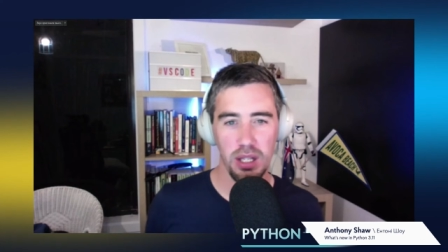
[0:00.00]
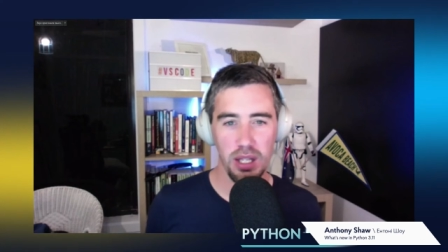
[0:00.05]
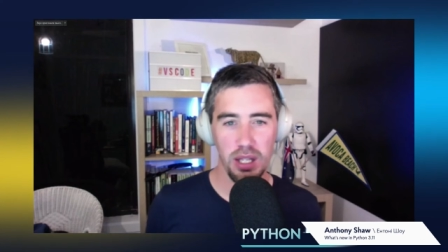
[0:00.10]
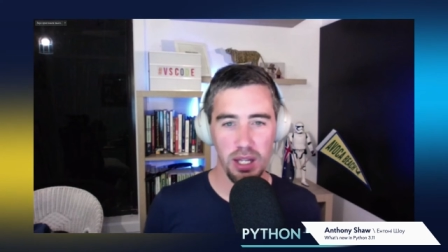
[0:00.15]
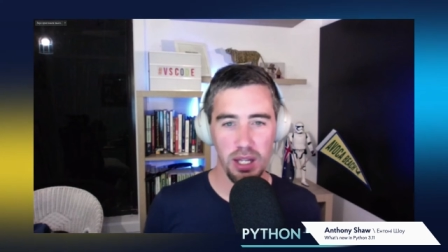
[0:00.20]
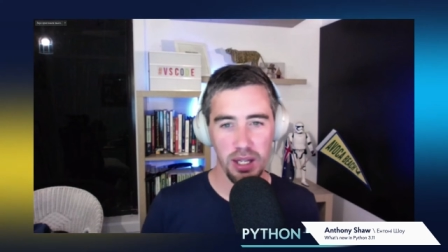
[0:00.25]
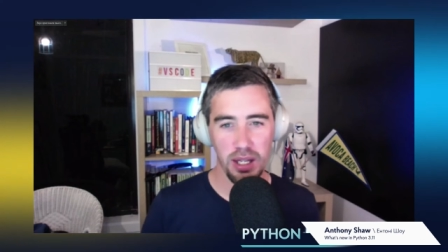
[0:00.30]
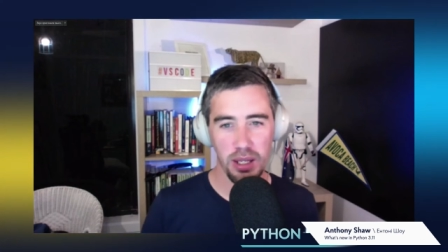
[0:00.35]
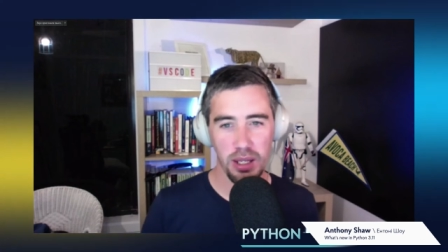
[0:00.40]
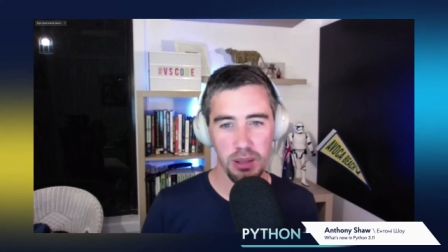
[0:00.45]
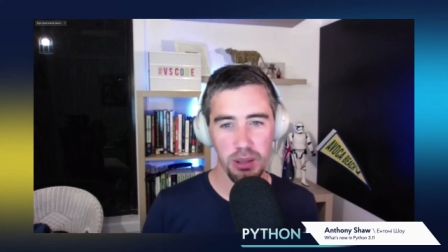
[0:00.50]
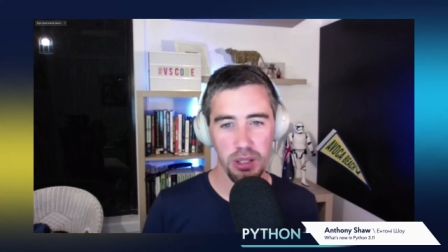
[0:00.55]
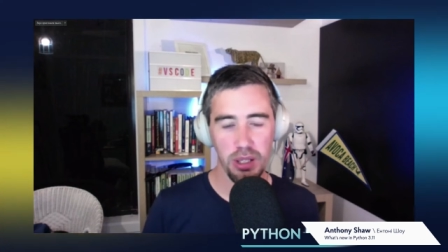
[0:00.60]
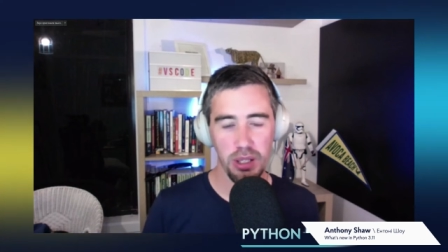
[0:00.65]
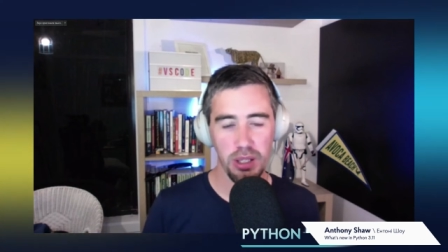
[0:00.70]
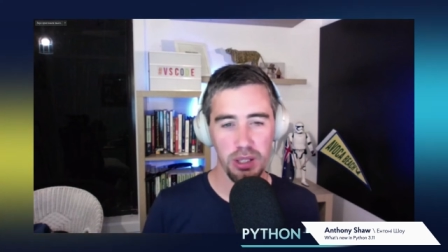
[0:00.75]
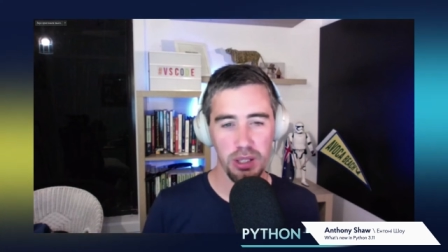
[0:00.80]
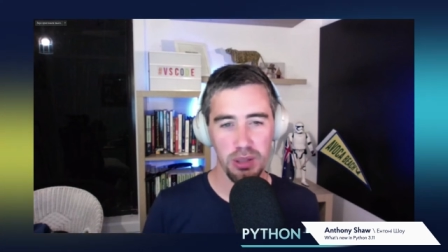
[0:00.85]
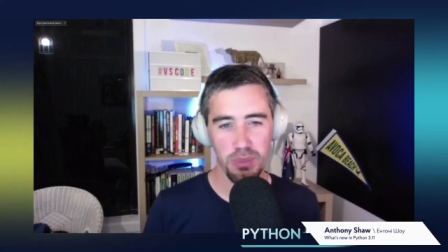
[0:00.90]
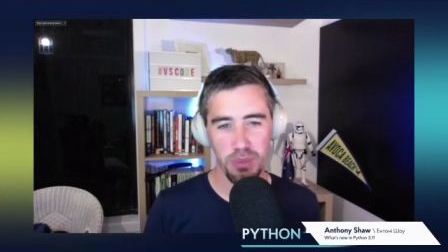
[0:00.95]
uh,
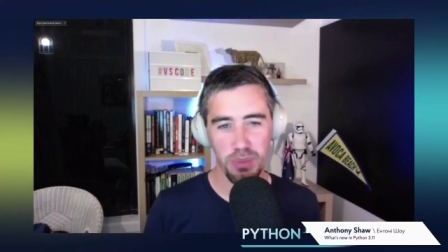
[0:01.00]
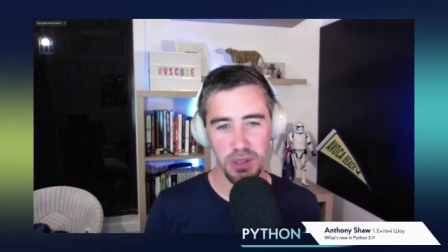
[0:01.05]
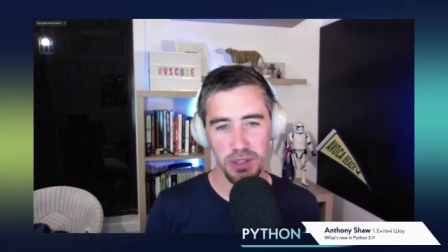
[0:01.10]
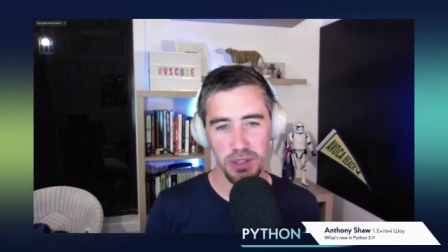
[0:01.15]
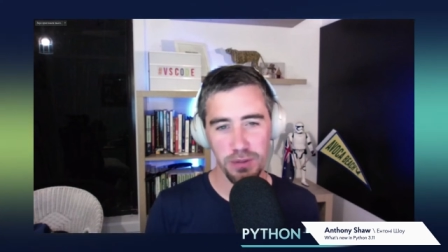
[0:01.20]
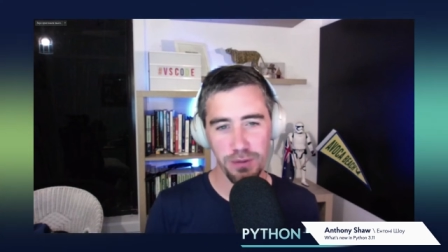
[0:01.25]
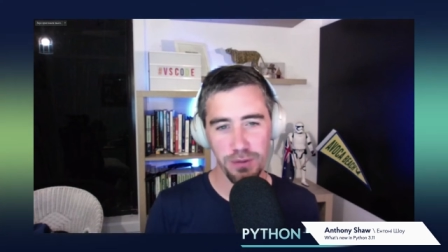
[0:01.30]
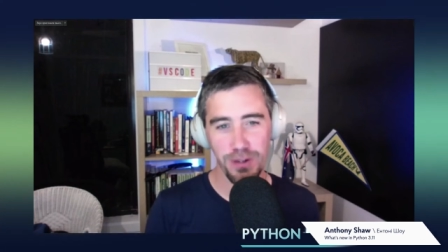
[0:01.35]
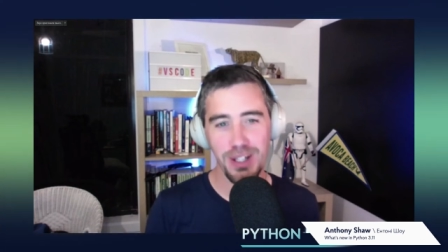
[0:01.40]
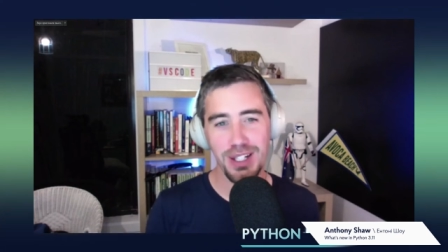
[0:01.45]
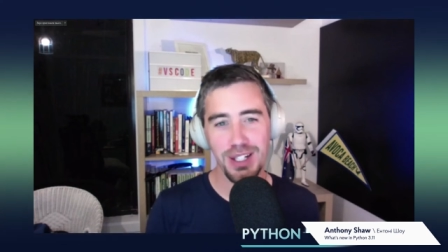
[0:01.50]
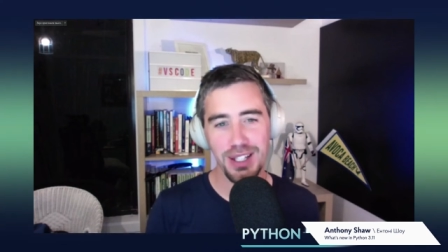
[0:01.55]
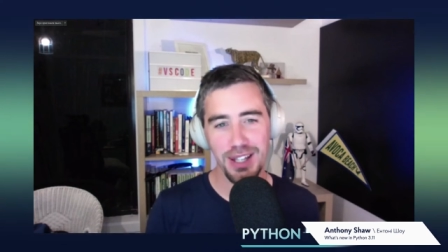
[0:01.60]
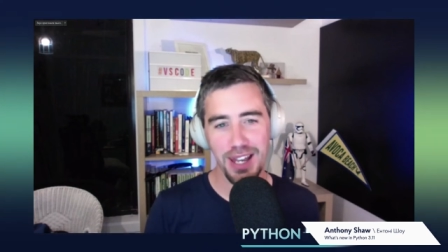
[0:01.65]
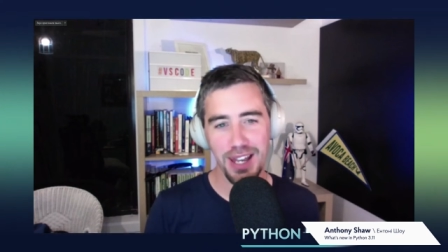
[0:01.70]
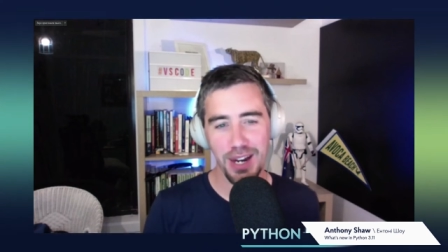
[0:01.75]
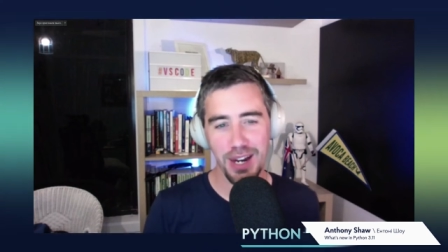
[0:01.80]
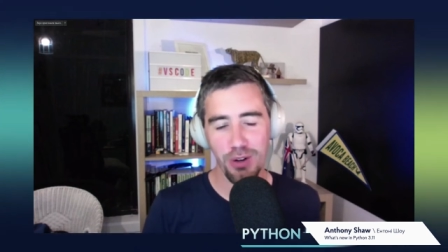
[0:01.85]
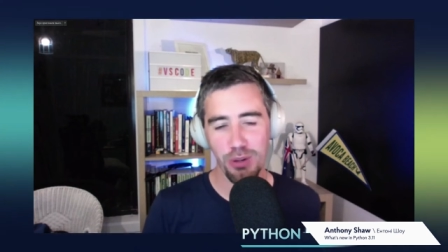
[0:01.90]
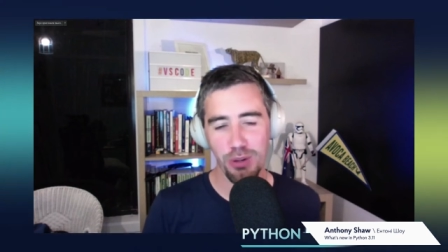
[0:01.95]
but the friendlier
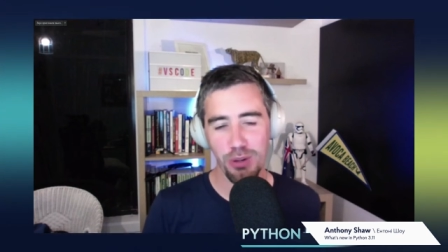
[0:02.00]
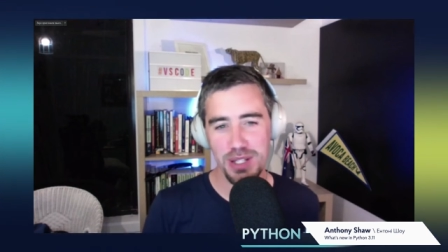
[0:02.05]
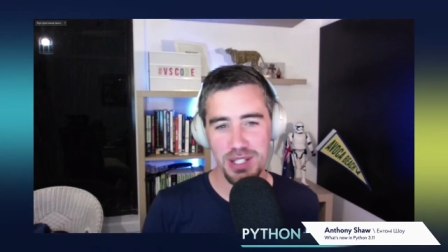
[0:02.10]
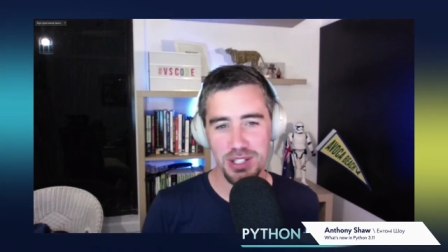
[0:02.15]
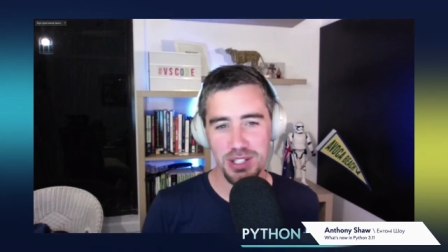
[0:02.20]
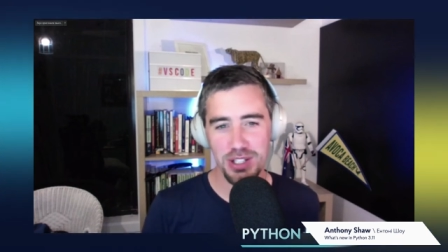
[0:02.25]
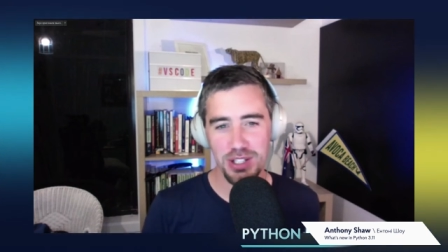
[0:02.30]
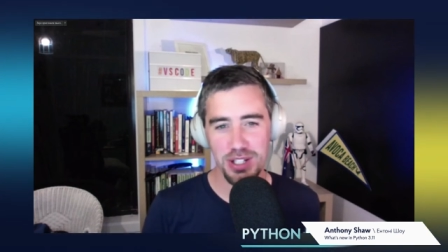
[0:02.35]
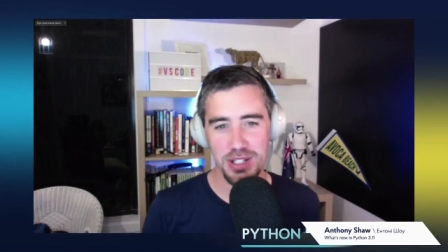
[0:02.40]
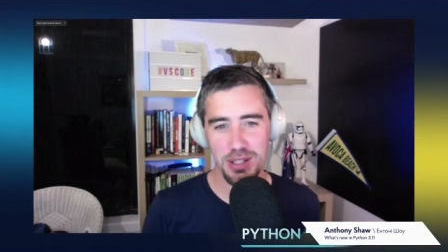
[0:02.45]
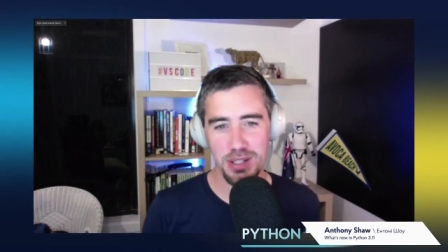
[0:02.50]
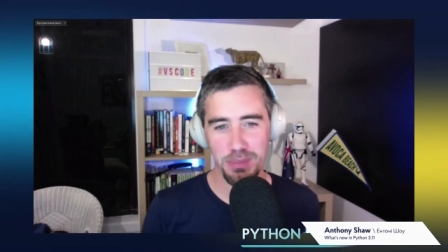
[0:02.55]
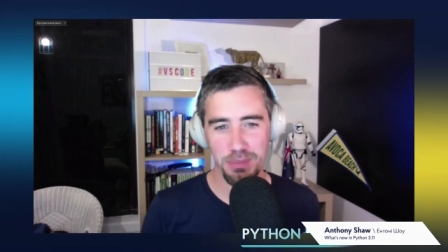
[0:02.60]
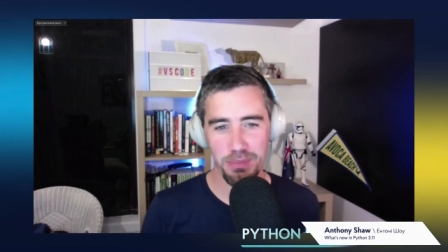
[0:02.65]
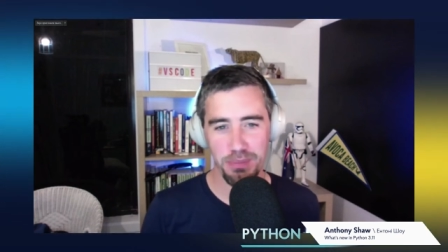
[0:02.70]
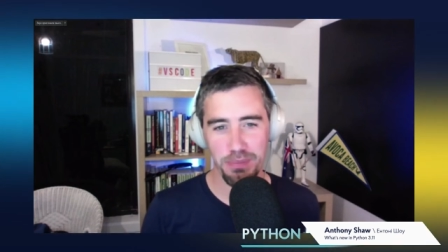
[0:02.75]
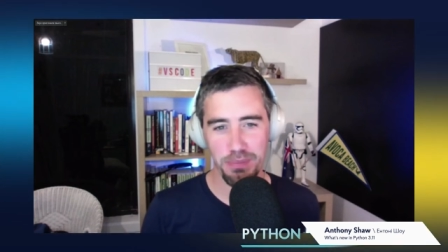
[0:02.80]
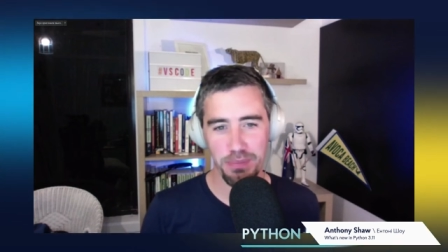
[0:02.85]
error messages are